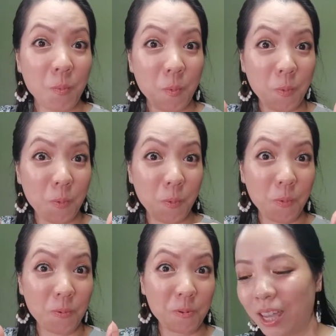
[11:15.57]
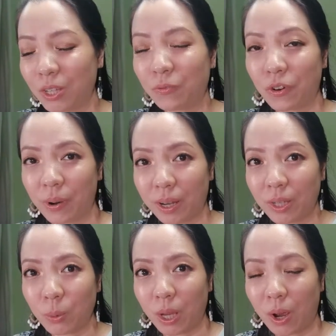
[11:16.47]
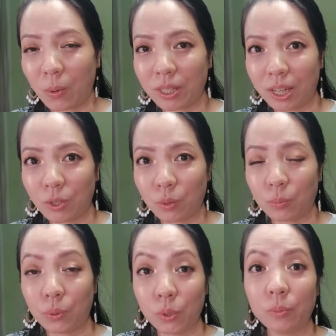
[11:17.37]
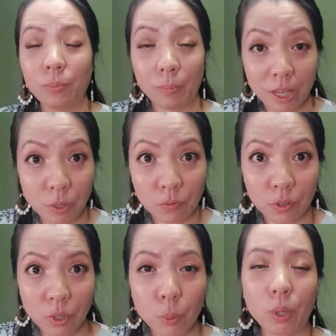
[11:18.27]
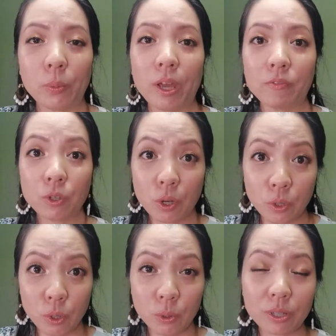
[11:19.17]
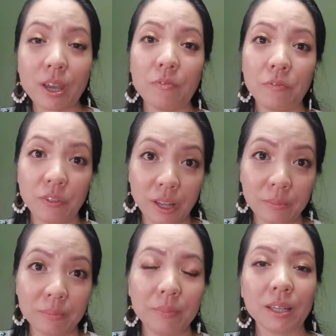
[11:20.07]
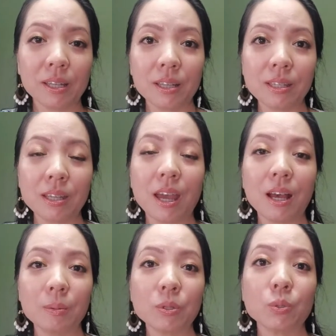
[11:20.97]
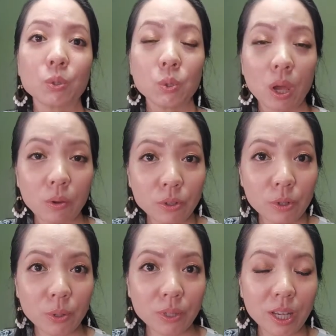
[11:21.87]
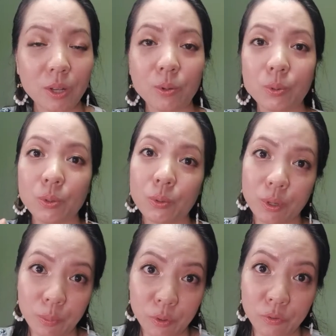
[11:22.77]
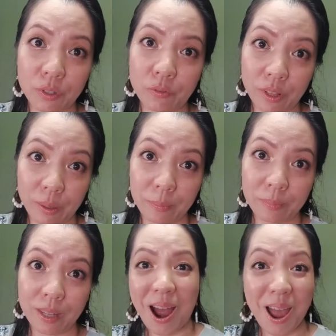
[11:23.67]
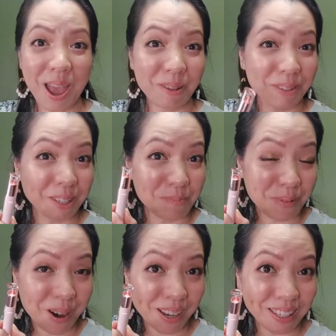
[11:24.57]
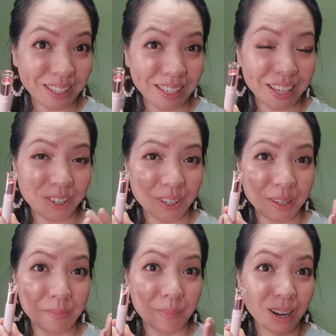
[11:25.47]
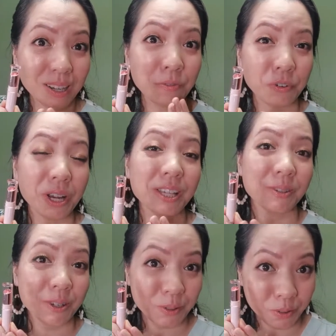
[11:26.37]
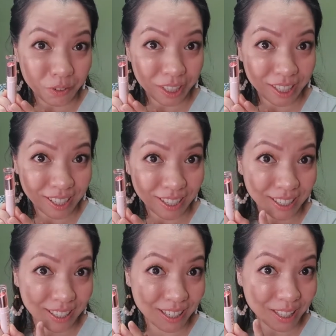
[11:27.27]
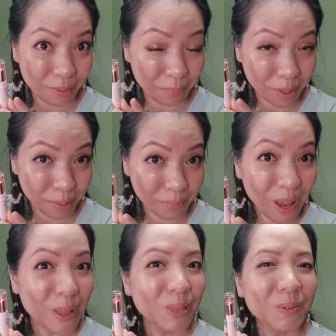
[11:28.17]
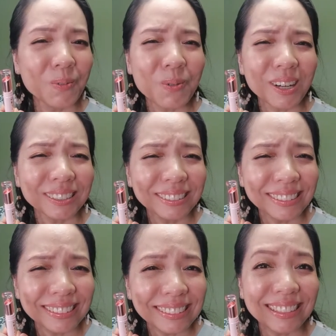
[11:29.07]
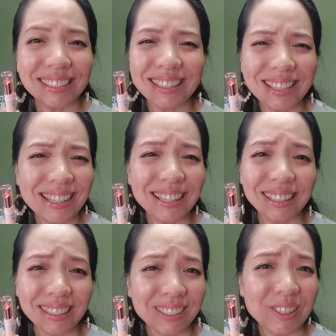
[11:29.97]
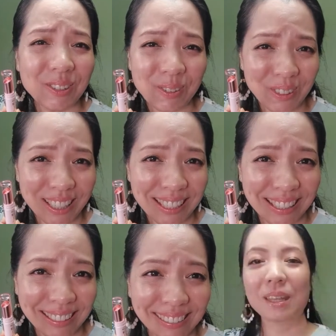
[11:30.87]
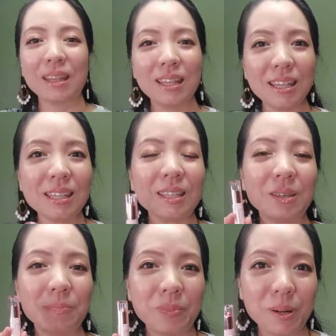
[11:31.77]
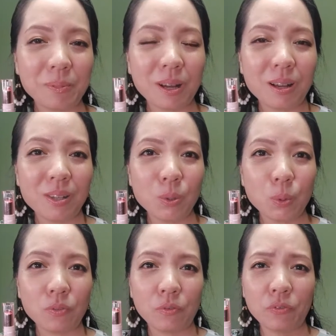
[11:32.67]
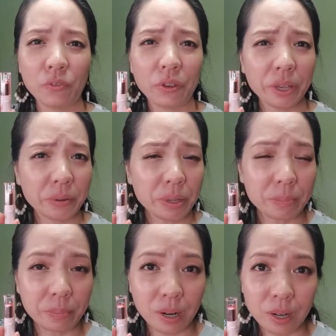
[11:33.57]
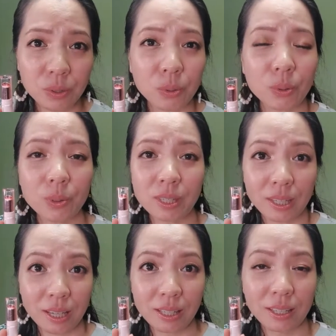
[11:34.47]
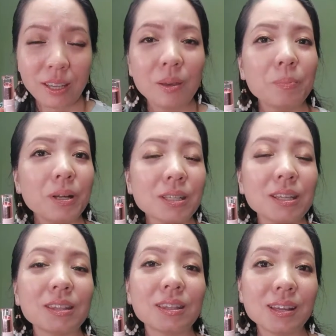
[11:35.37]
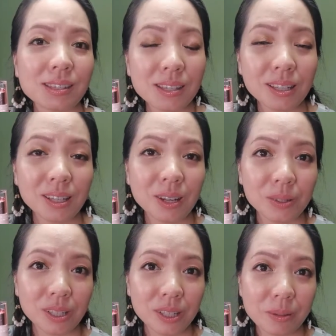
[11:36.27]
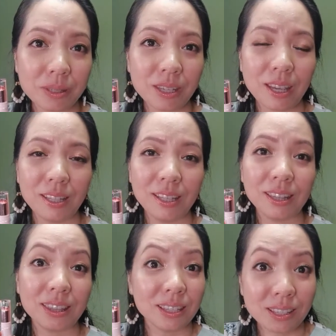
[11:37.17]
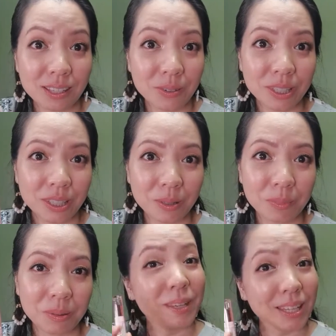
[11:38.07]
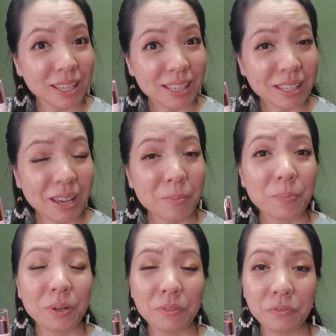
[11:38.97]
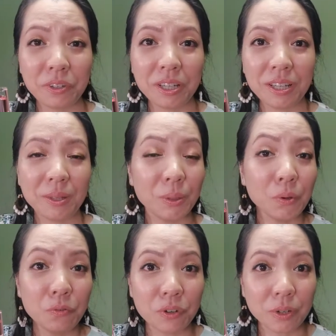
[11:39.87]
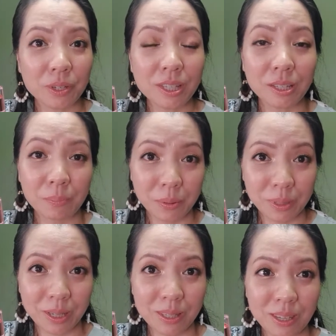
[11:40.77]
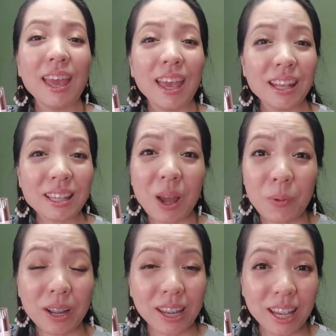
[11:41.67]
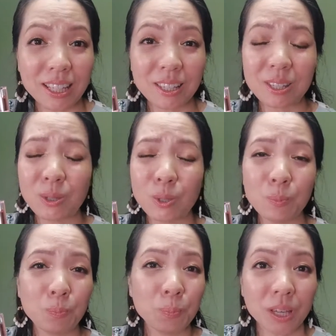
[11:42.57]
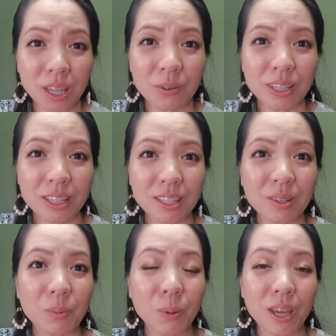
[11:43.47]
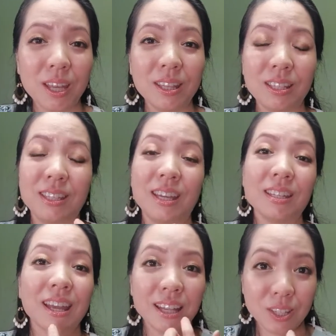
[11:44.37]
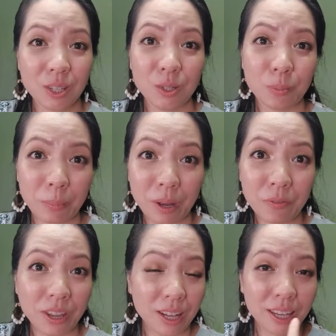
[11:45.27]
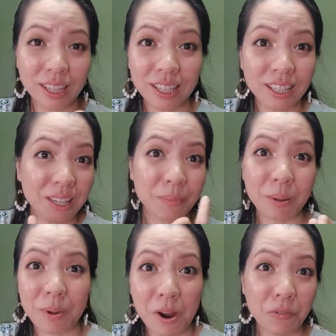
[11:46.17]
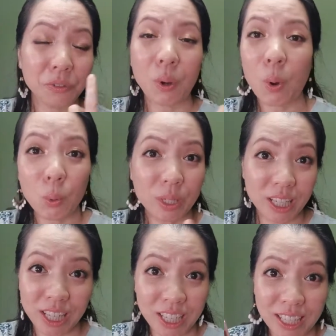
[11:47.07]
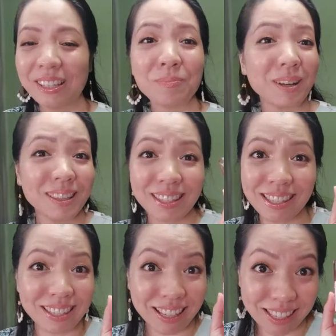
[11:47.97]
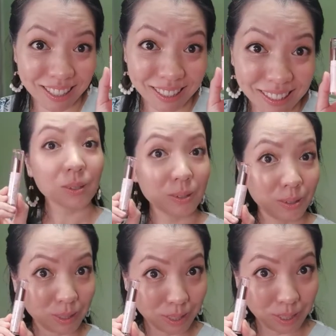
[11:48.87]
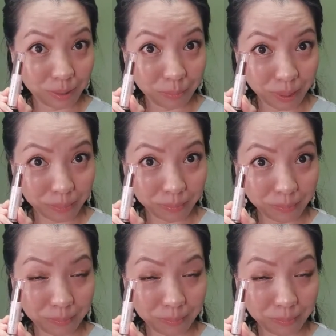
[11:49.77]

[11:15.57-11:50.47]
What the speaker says: Ooh. And for us, we always like to brew monk's fruits when we have sore throat and phlegm, because it helps to soothe our throat and also remove the phlegm. I am surprised there's actually monk fruit extract over here in this lip balm. No wonder it tastes a little sweet. This lip balm comes with a very mild rose scent, but it doesn't linger on the lips and it doesn't irritate me, because I prefer a no fragrance lip products, and I will get super irritated when the scent gets into my mouth and linger in my mouth the whole day. But this doesn't. Good lip balm,